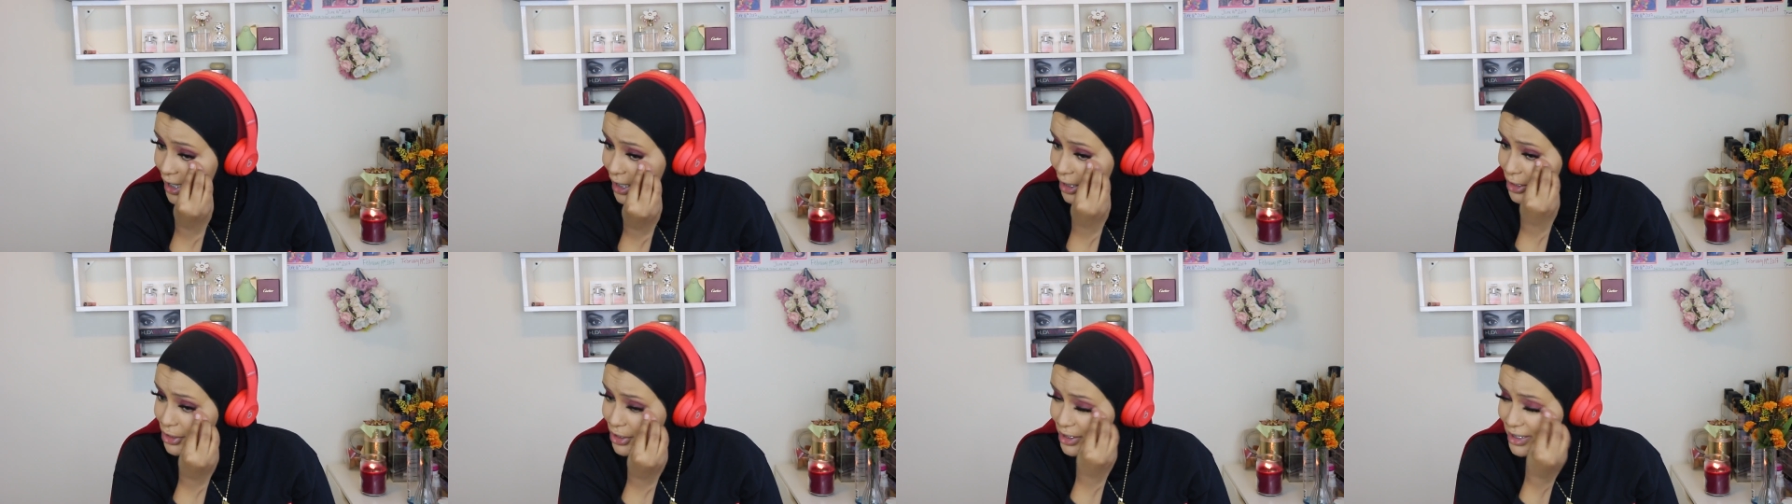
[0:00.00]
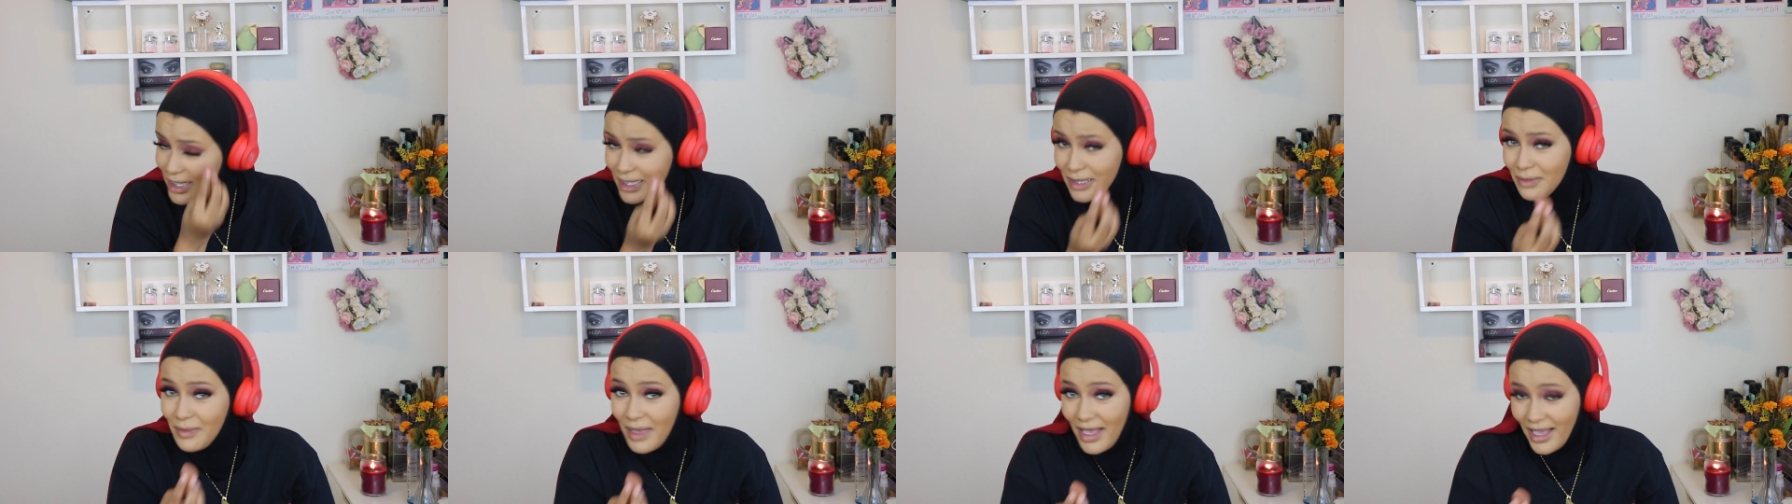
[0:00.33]
And she
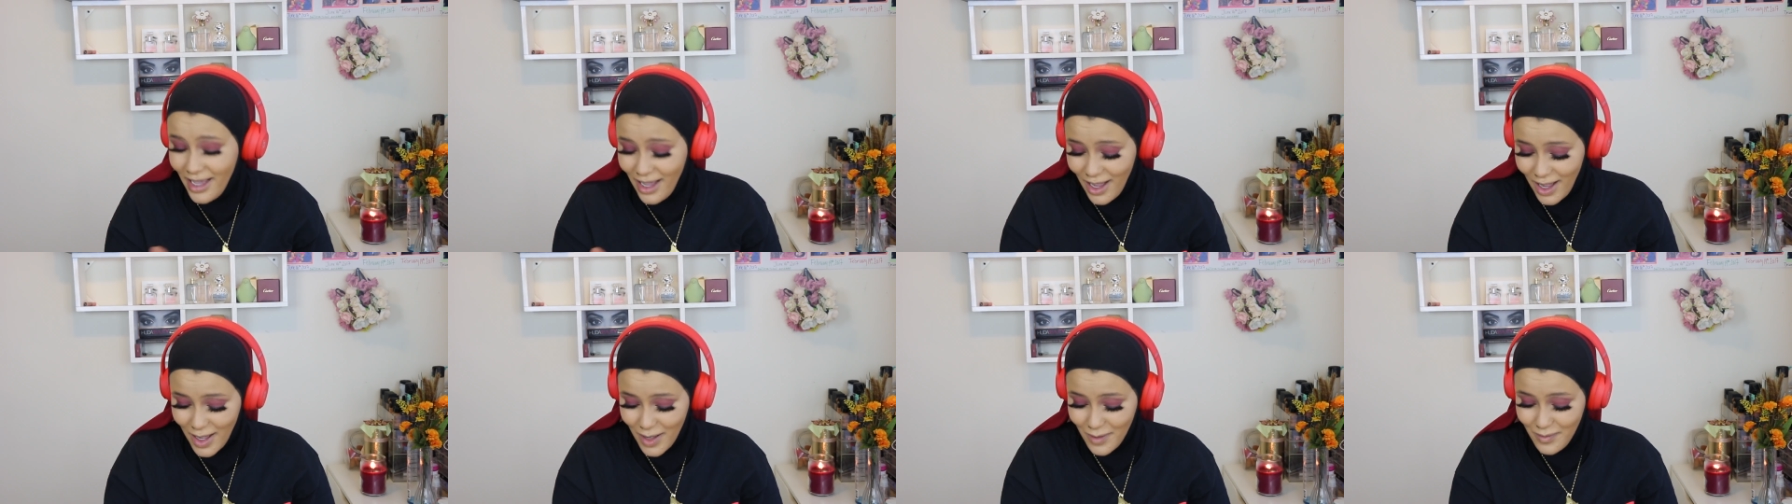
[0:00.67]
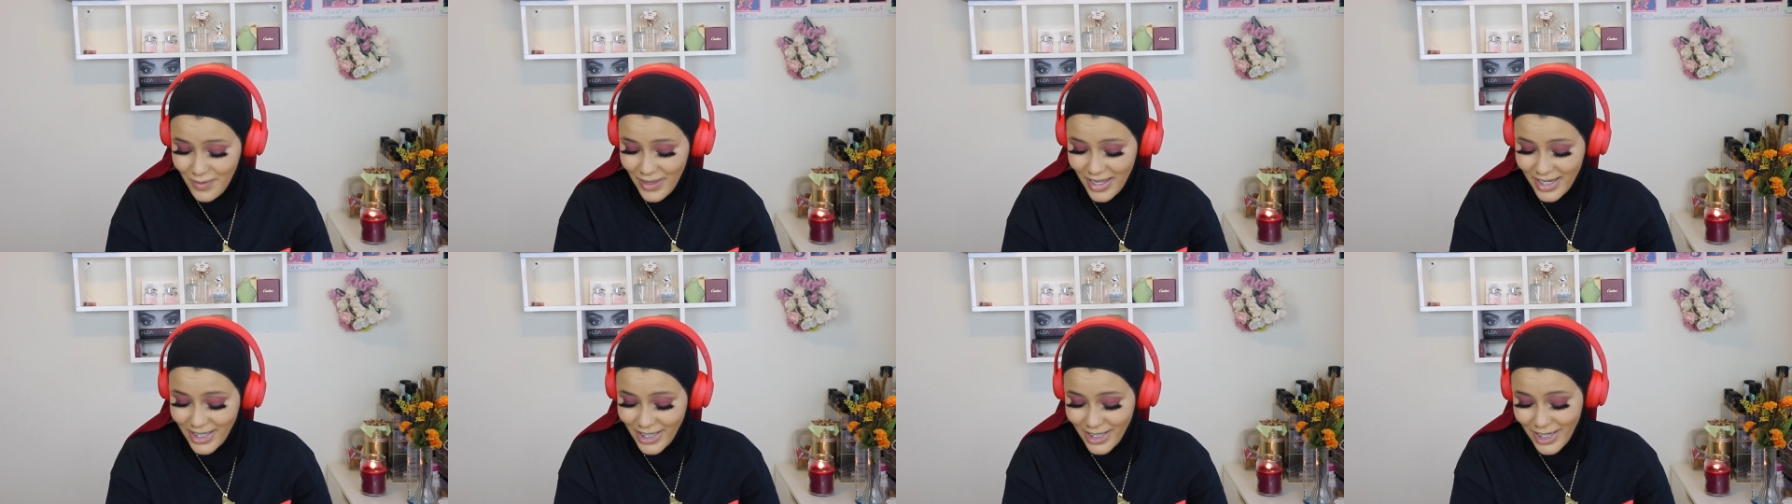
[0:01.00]
does makeup,
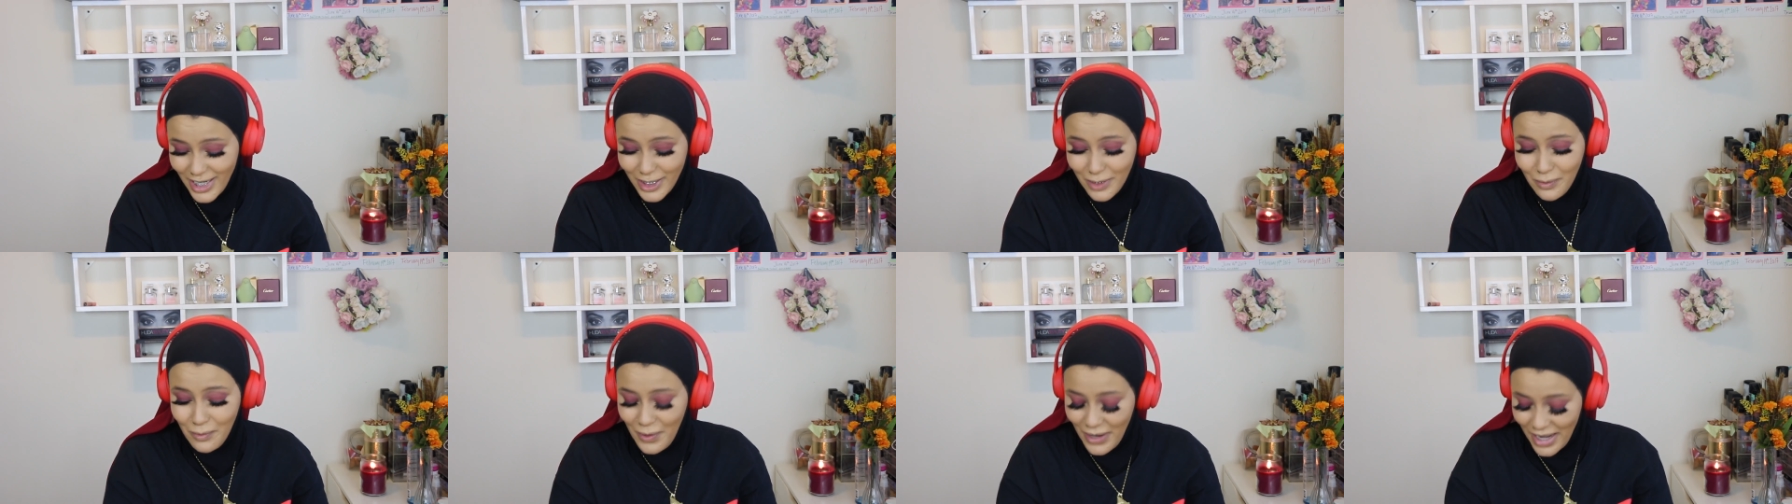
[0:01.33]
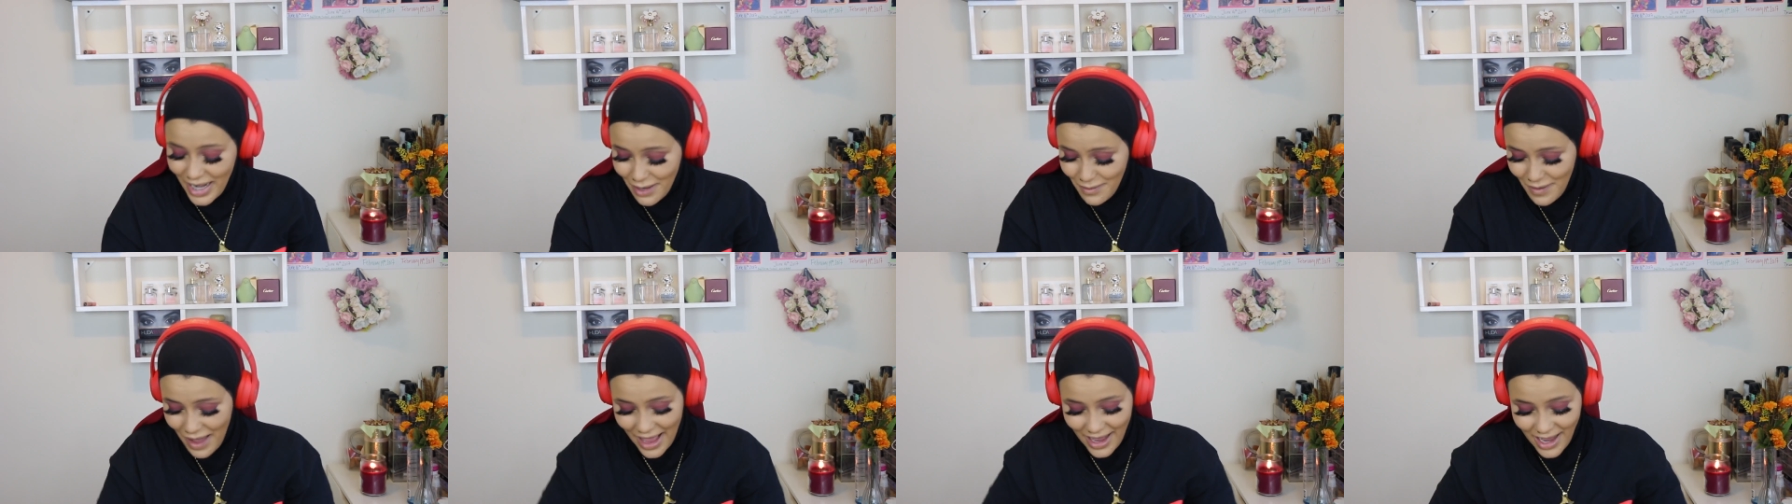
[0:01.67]
and she does
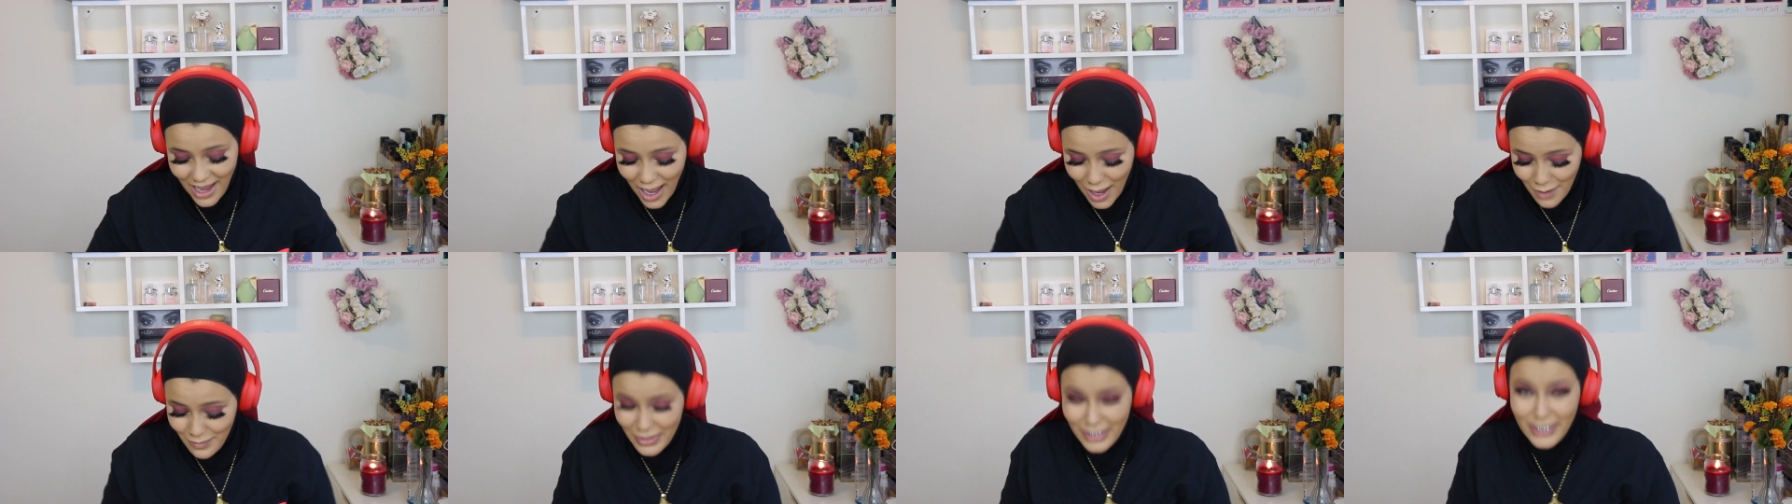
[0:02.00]
pretty makeup,